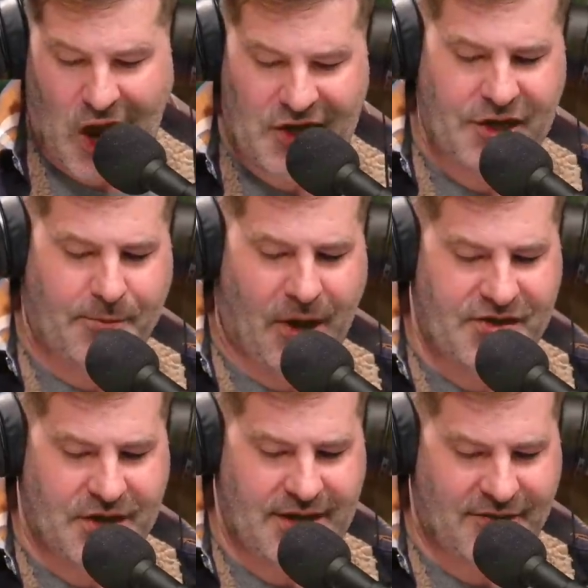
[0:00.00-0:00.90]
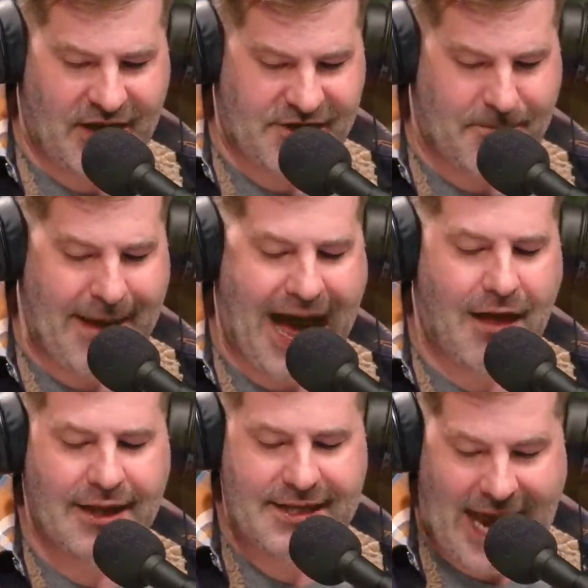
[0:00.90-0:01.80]
Toxic positivity is
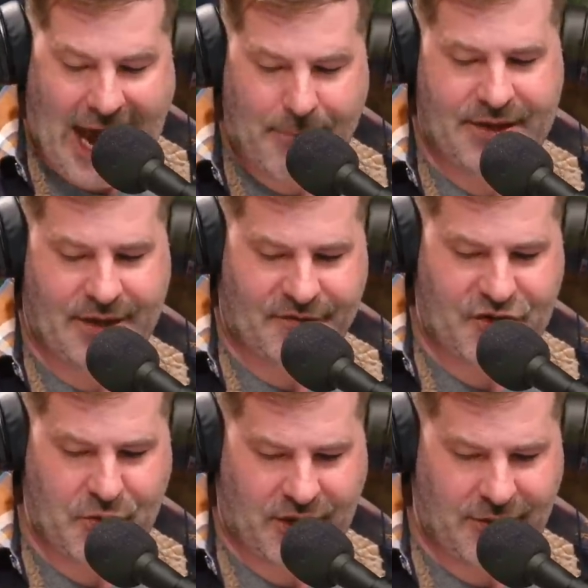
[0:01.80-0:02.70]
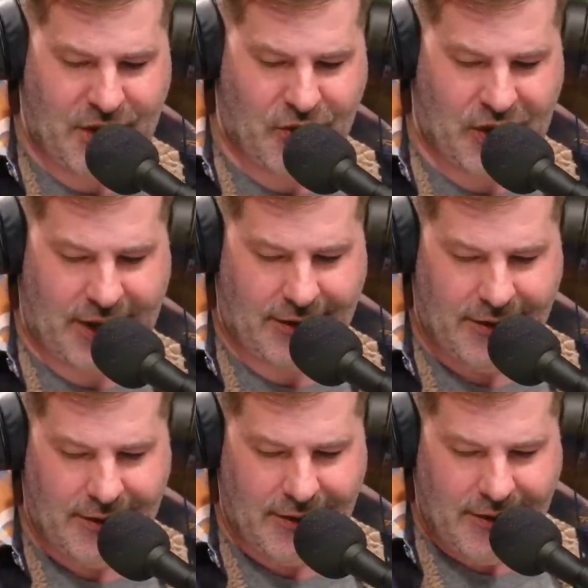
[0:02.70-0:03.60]
maladaptive to a community.
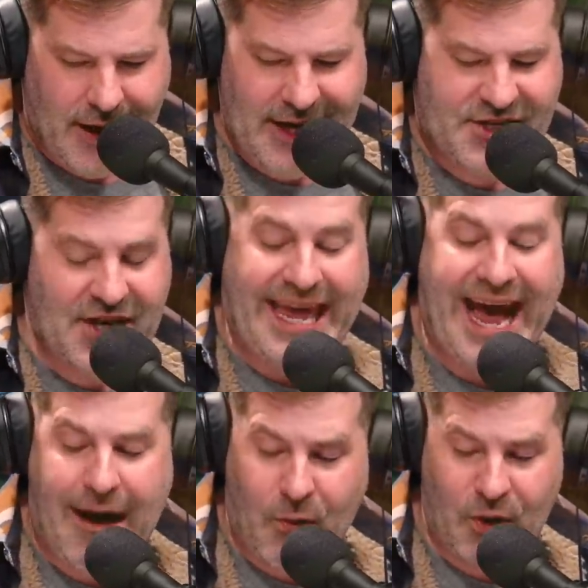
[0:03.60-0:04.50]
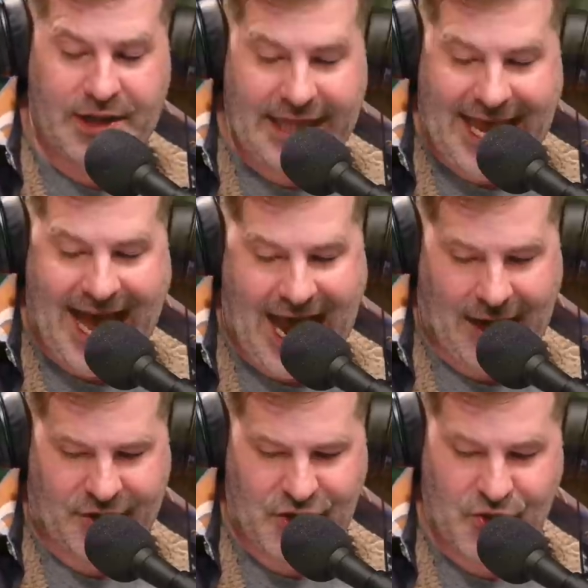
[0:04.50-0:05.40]
And it's a cowardly
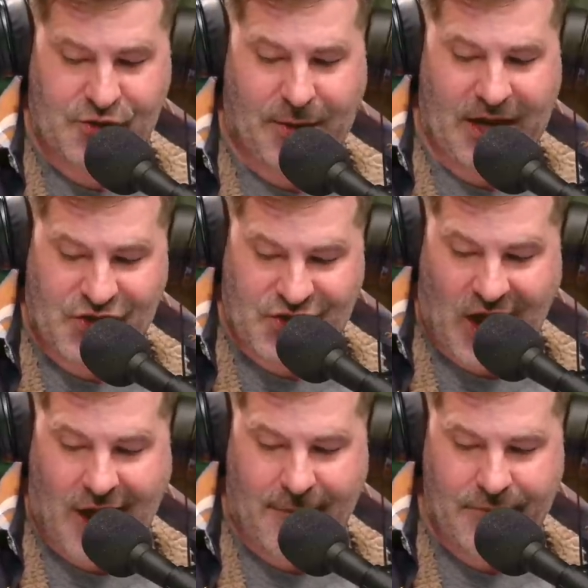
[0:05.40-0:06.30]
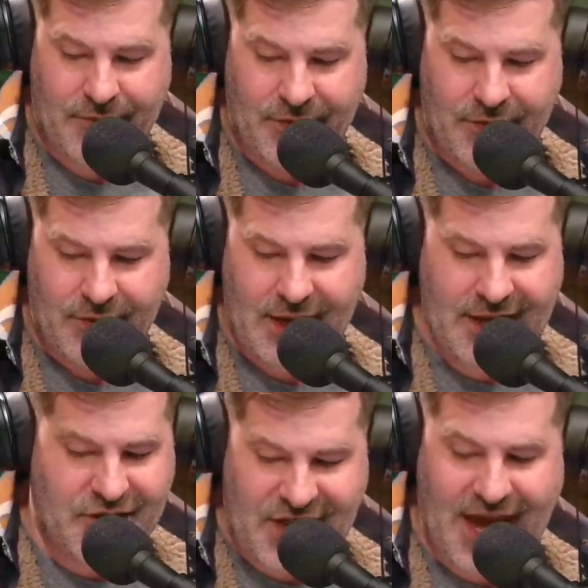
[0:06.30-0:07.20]
act used by some,
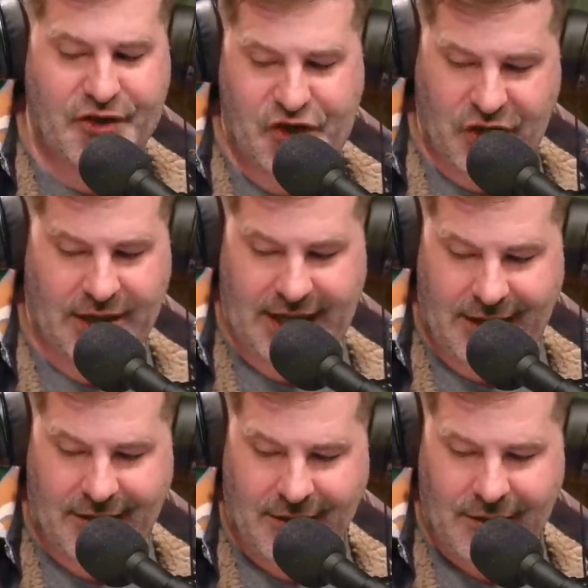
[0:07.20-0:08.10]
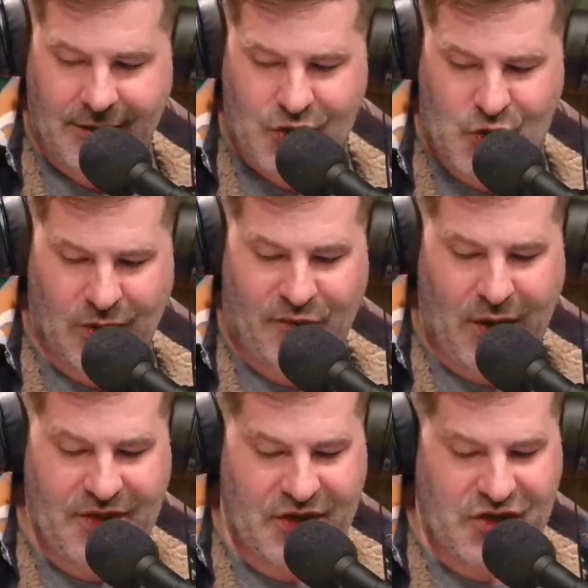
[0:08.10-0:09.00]
intentionally, to
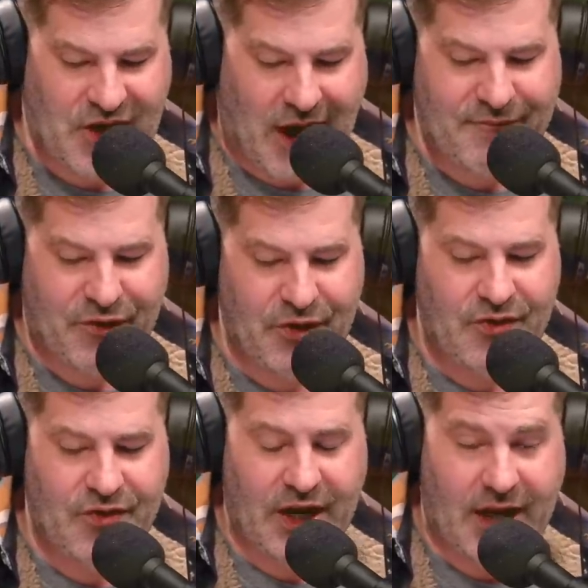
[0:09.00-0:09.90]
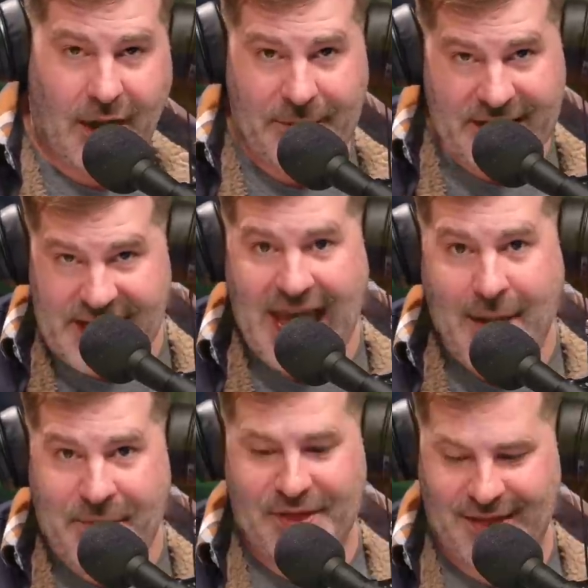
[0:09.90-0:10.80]
avoid the discomfort that accompanies
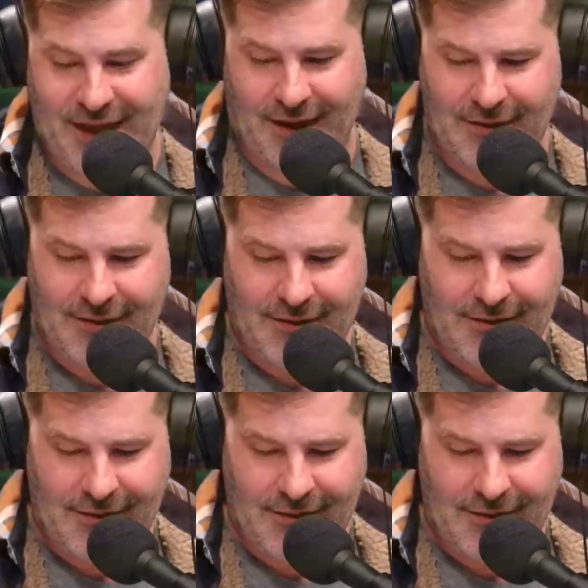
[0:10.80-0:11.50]
empathy.